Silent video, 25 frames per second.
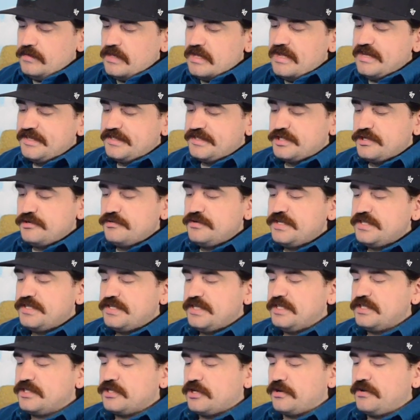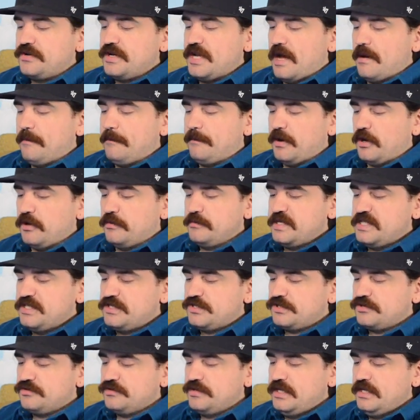As soon as he turned down Burman
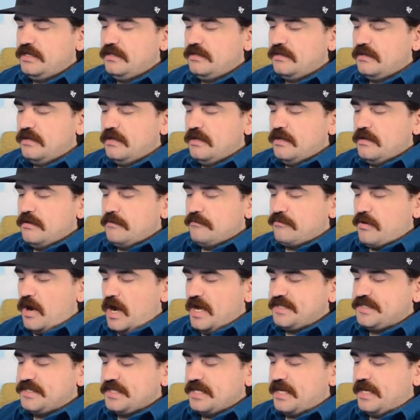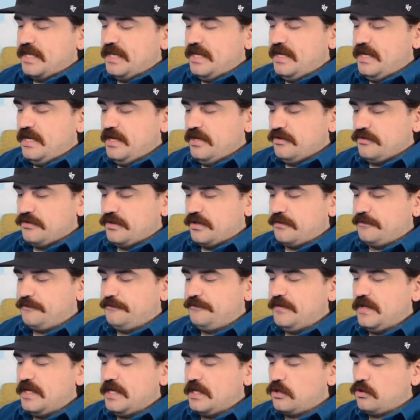Street, Bryson could hear their
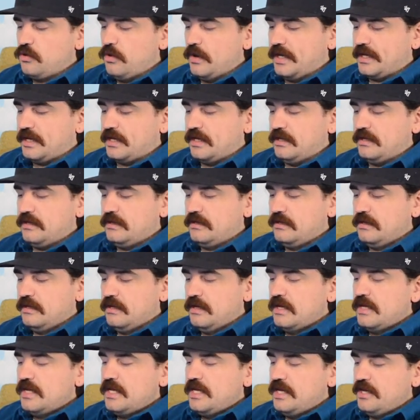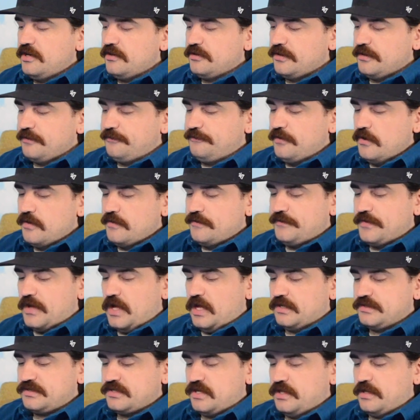feet quicken, hear the
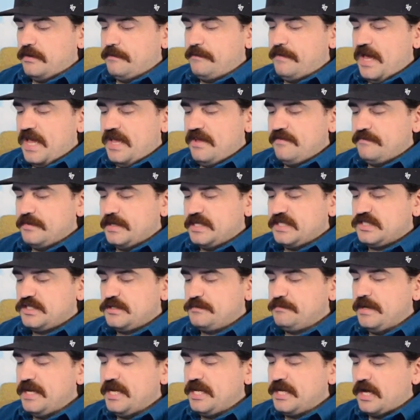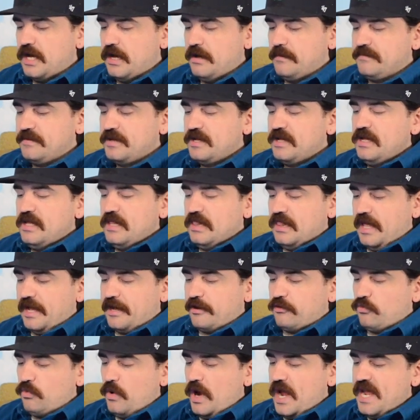footfalls on the pavement speed up
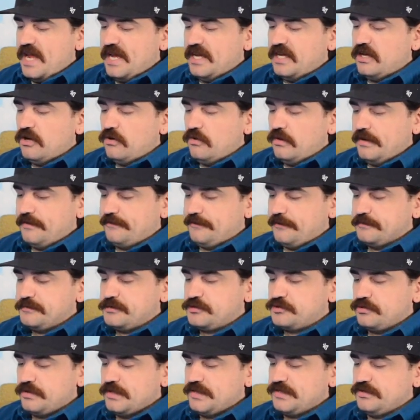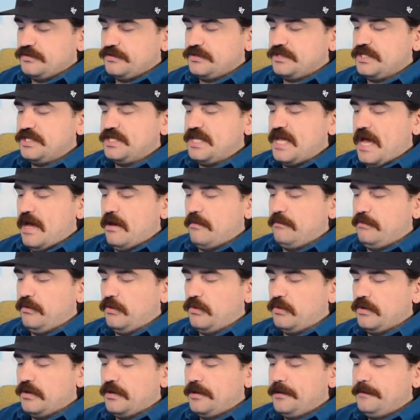like rain going from drizzle to
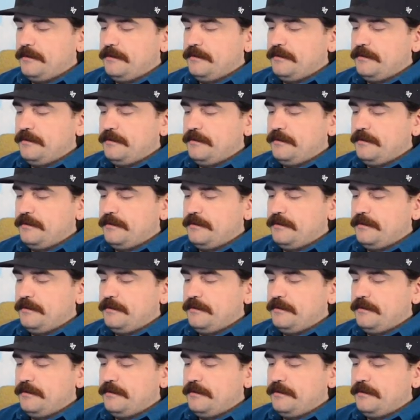downpour.